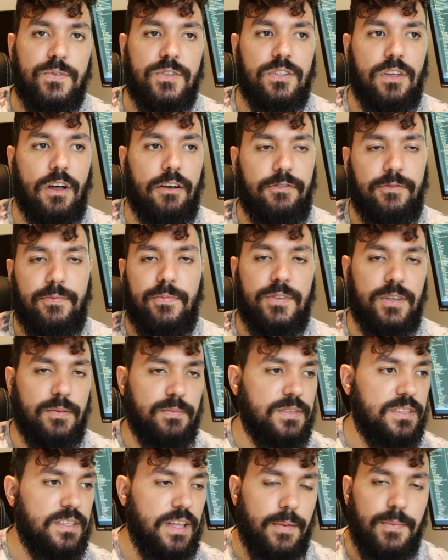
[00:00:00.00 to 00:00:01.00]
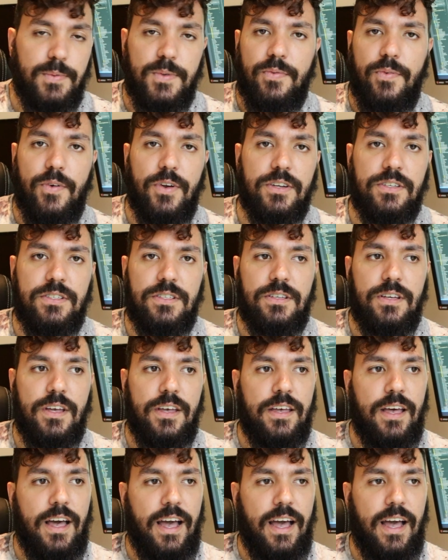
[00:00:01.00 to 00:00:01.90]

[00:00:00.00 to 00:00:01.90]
steps first.